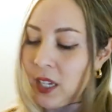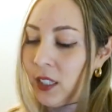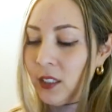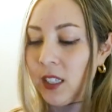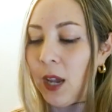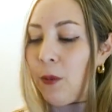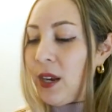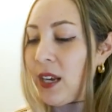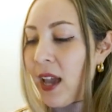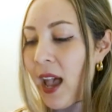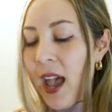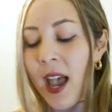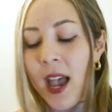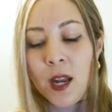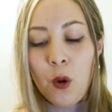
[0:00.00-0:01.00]
So I went
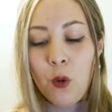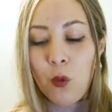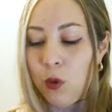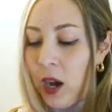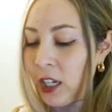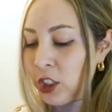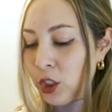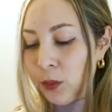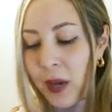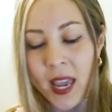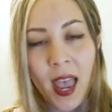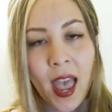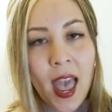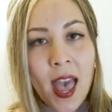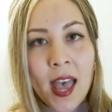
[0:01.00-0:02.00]
ahead, washed my
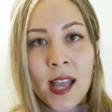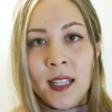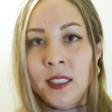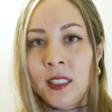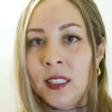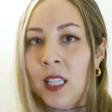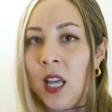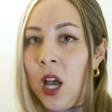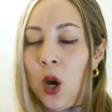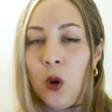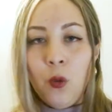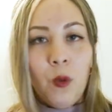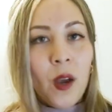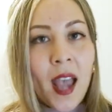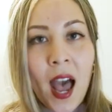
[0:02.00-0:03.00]
hands,
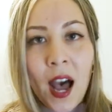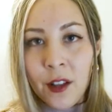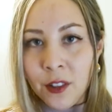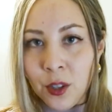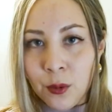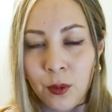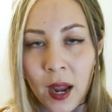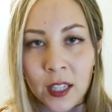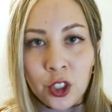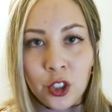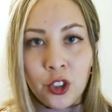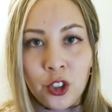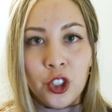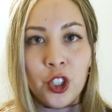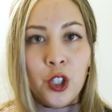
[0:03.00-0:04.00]
went out the
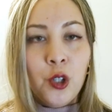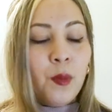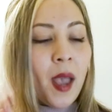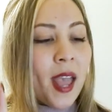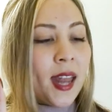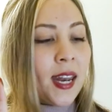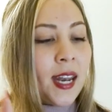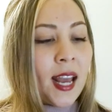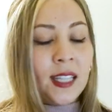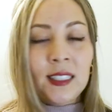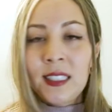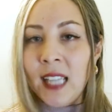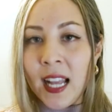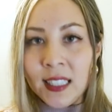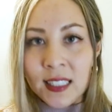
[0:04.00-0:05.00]
restroom, and then I
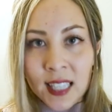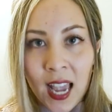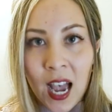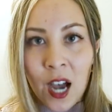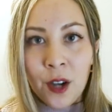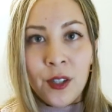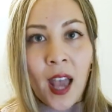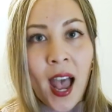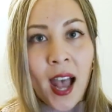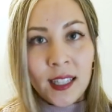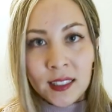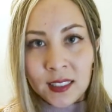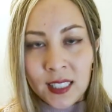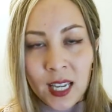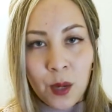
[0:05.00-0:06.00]
sat down at
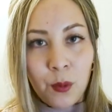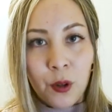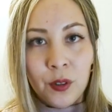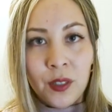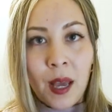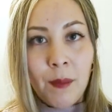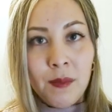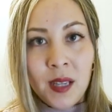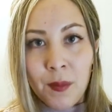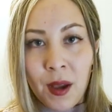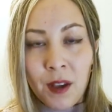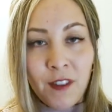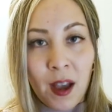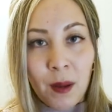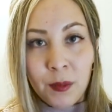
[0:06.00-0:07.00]
the table that me and
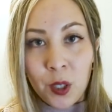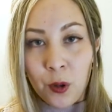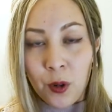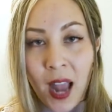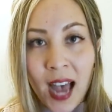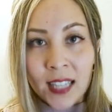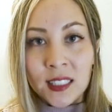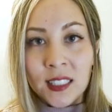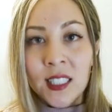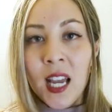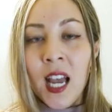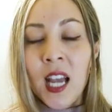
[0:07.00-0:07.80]
my family were at.